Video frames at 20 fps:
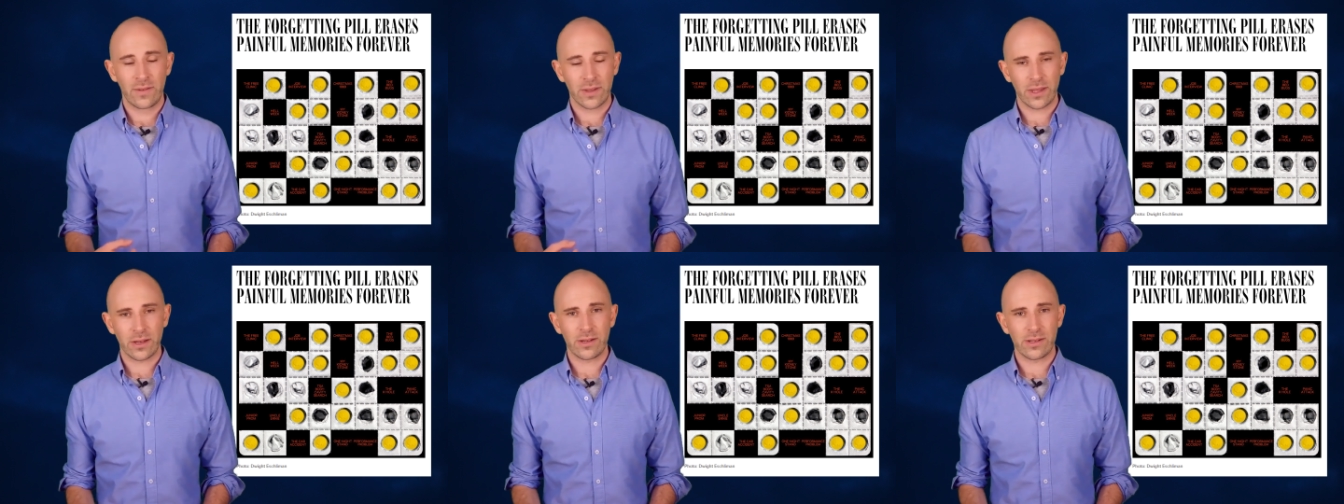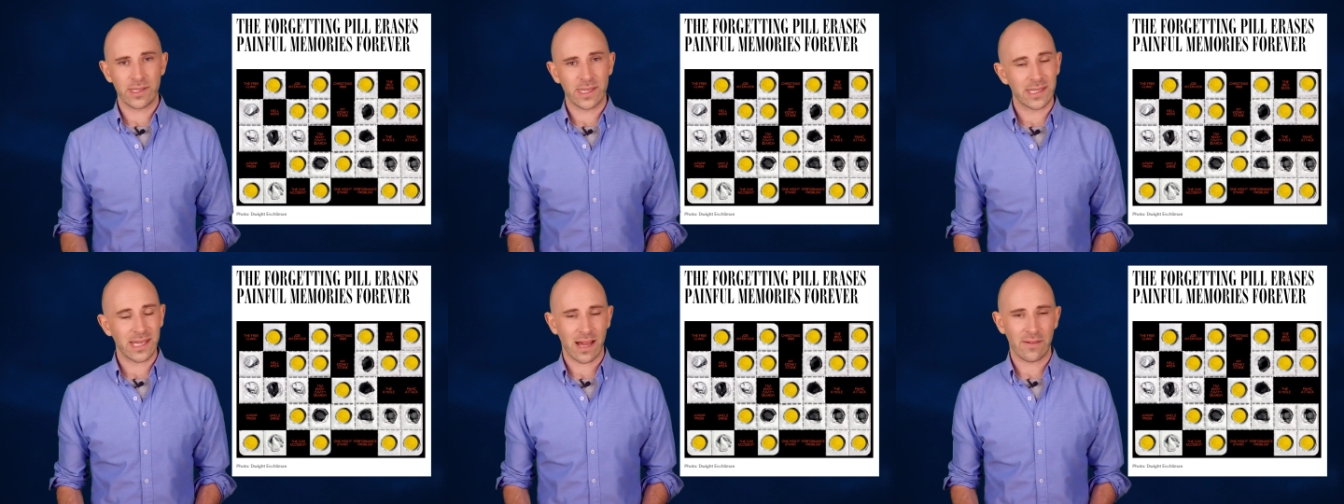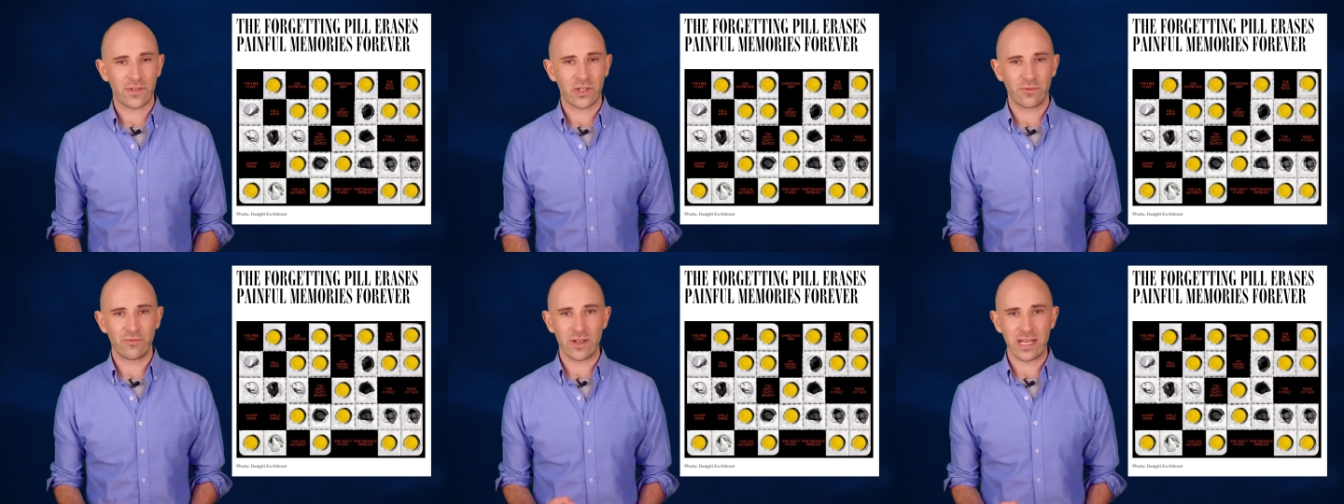for those that
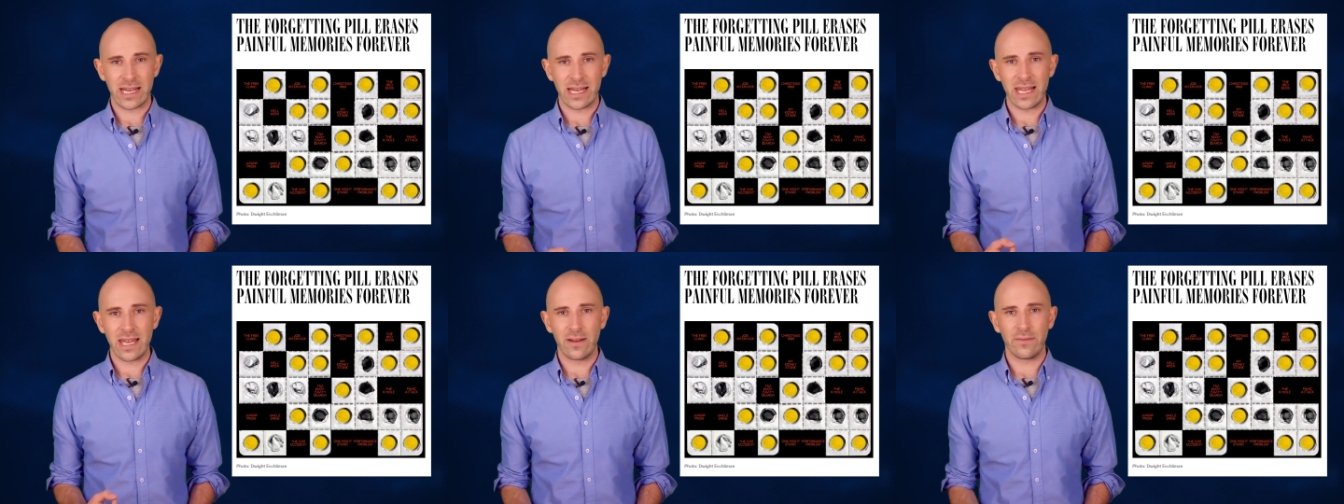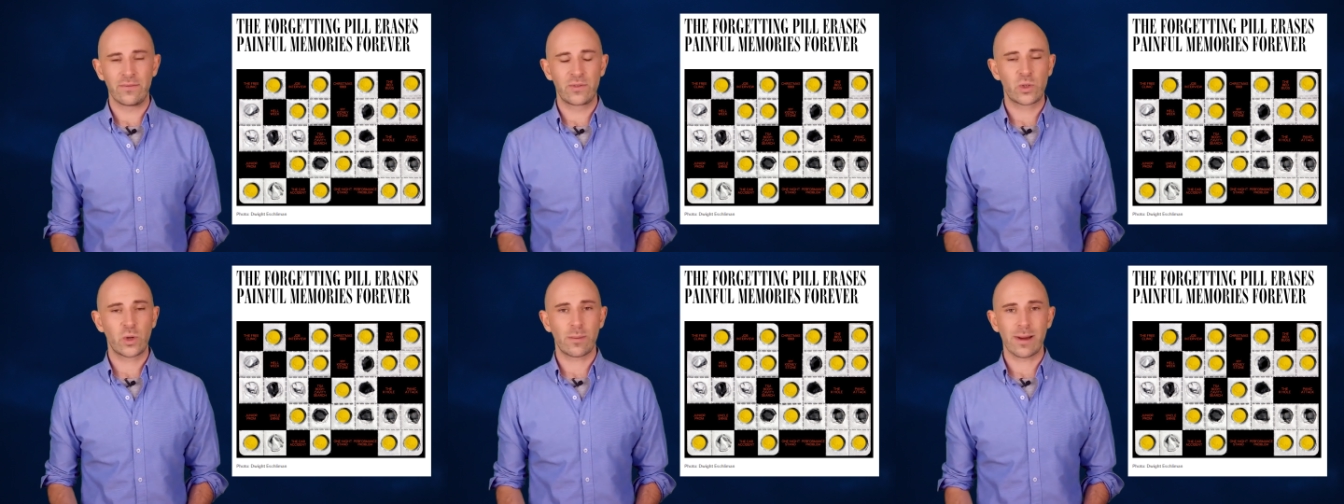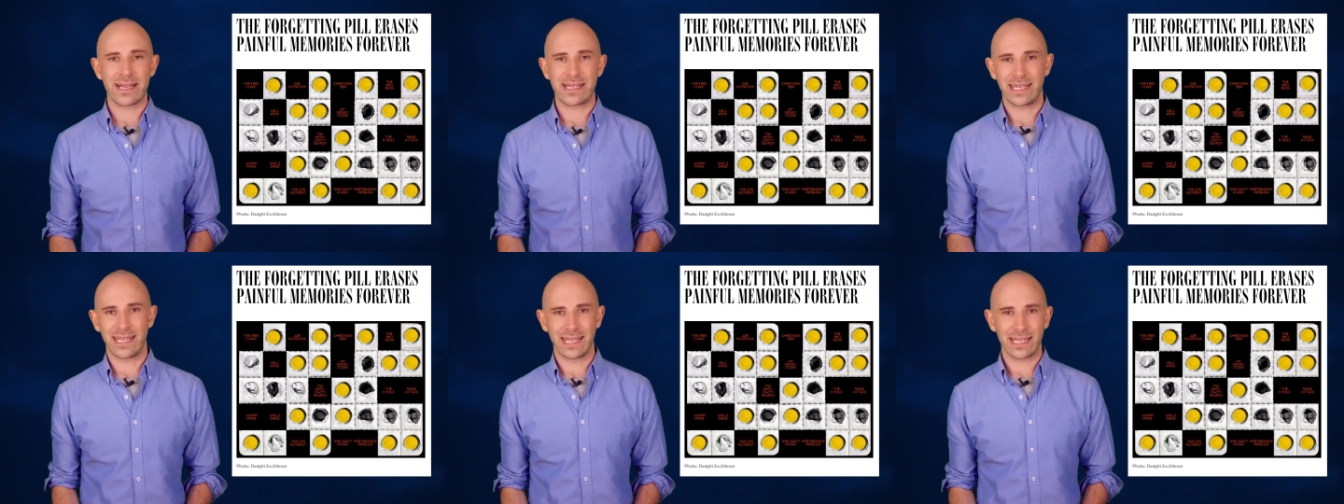have to relive
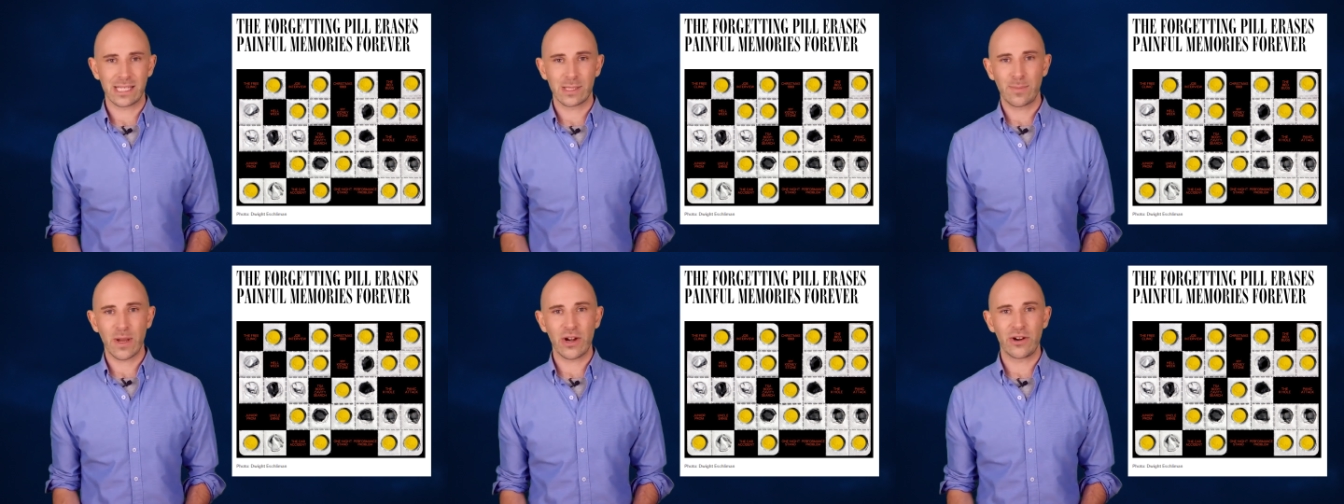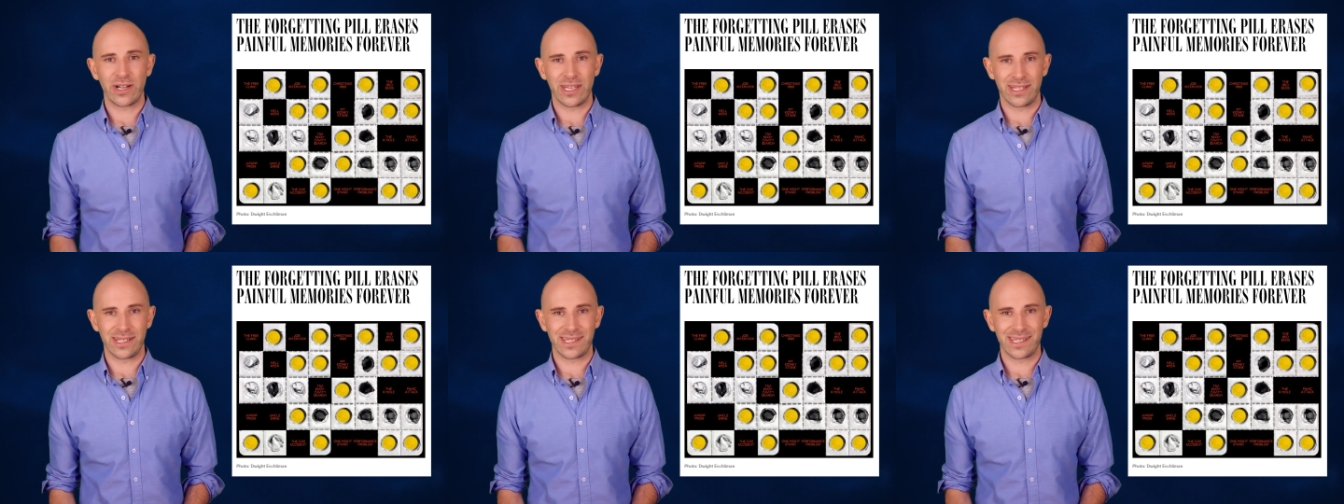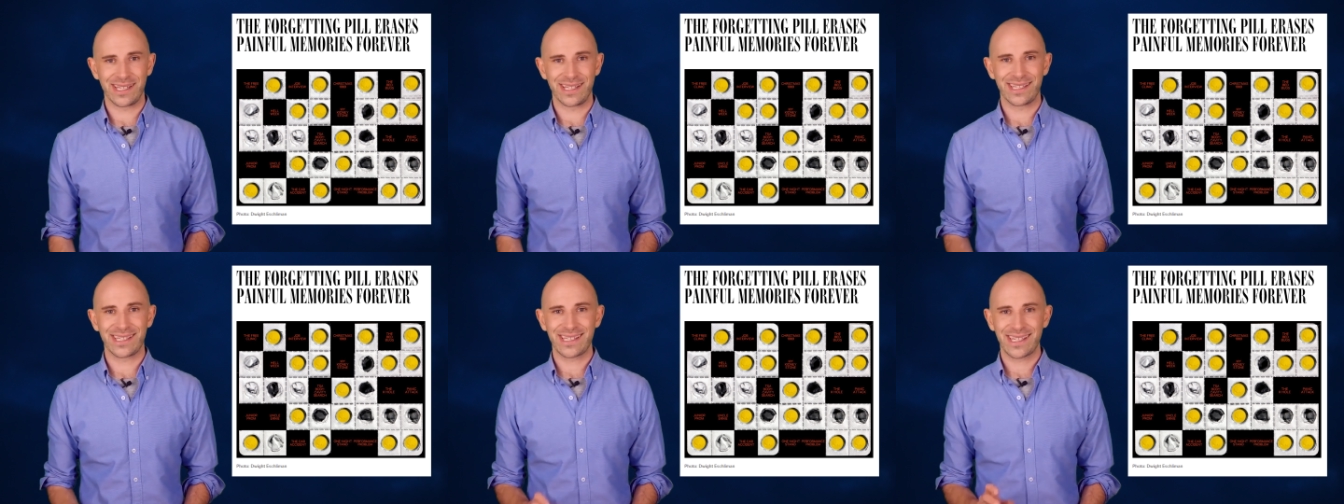traumatic
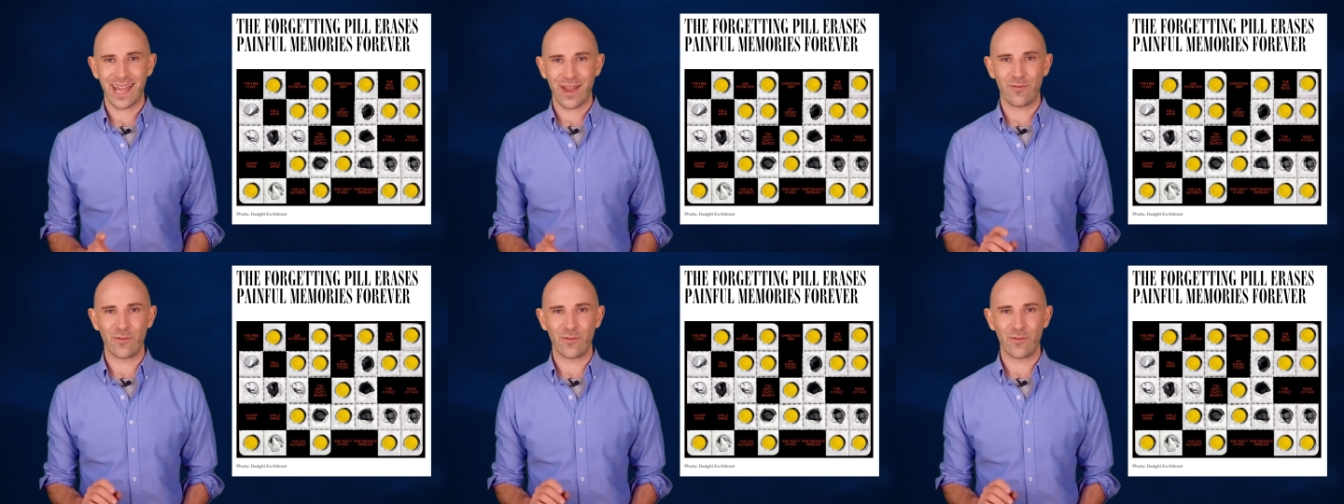experiences